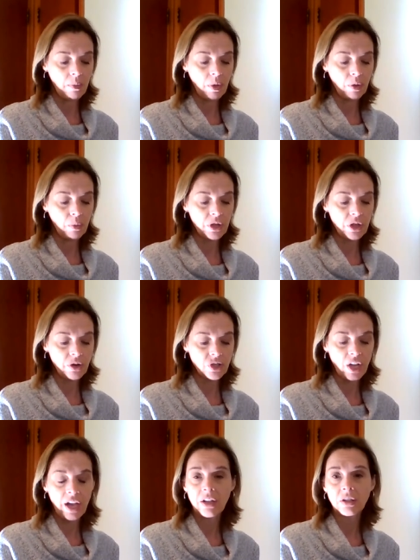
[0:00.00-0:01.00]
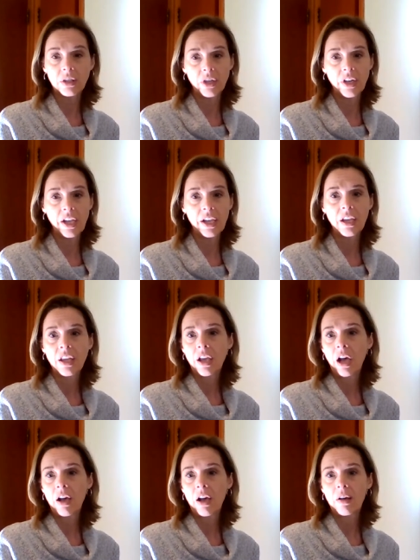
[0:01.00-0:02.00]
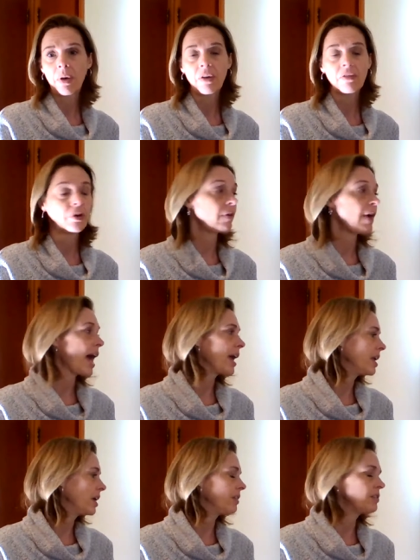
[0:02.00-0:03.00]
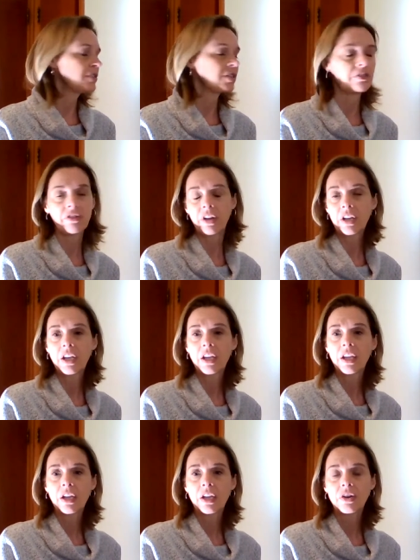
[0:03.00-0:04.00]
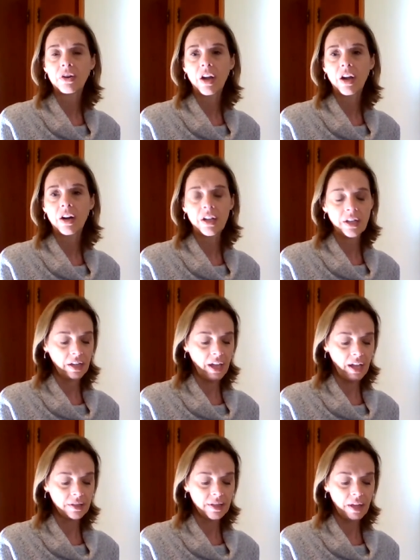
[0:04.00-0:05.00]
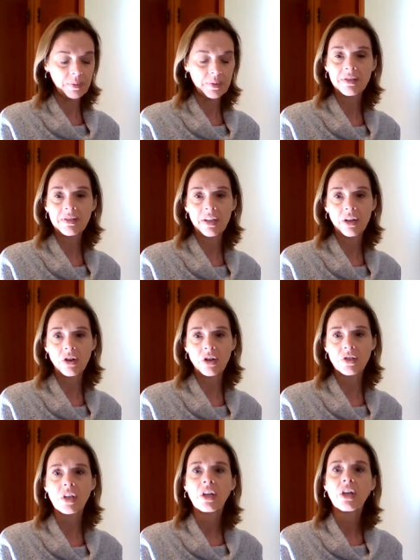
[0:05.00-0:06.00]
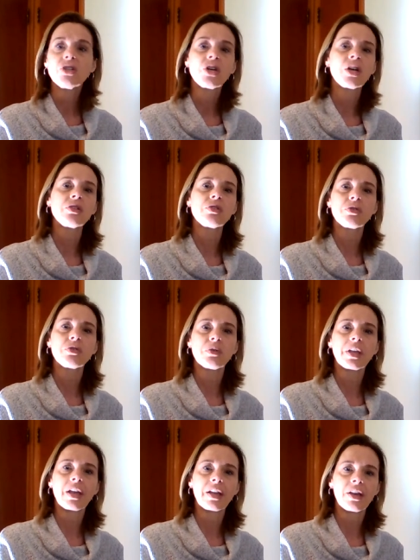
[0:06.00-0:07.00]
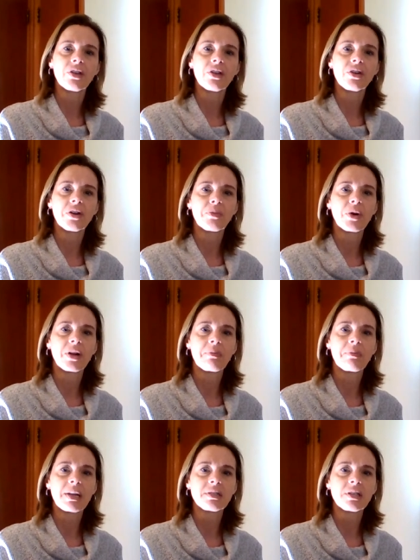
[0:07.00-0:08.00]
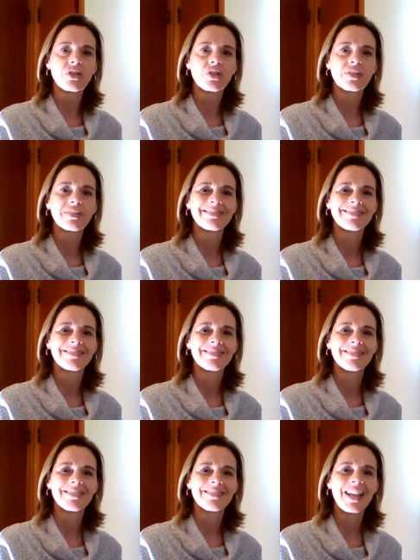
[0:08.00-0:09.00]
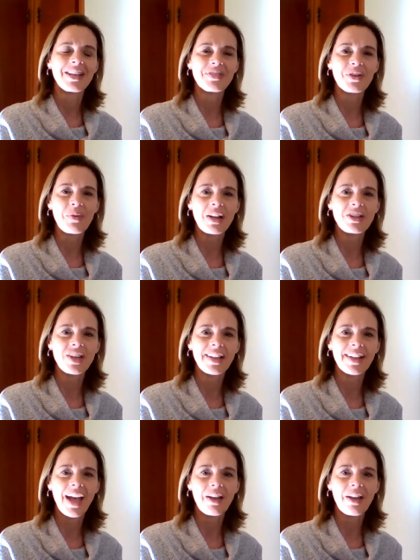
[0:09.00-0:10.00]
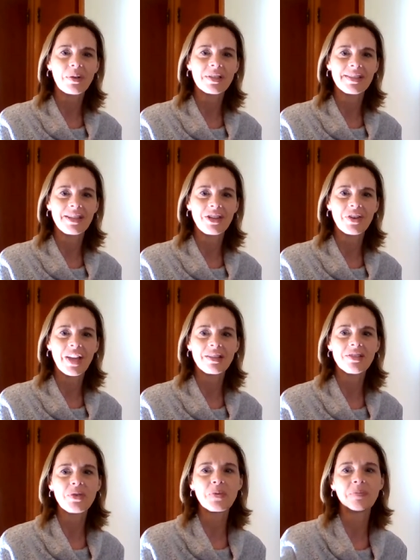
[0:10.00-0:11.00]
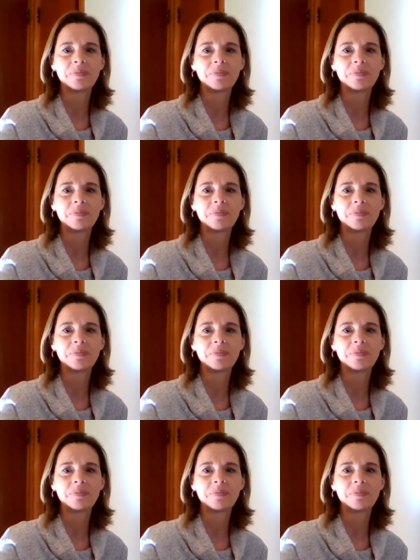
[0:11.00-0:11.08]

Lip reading: with your child learning a variety of different kindergarten concepts and standards just through doing a calendar and a morning message. Thanks for watching. I will see you again soon.